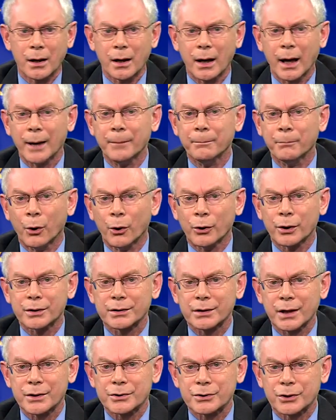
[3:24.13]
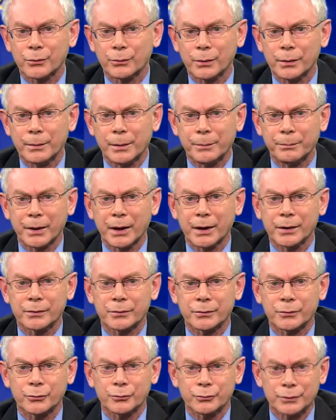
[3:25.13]
and more attention will be
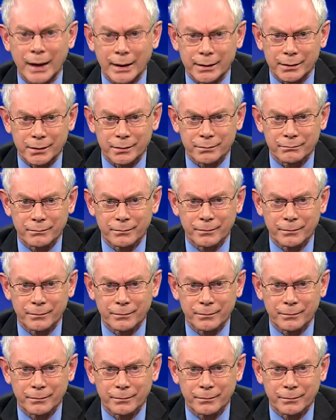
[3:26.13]
paid to that.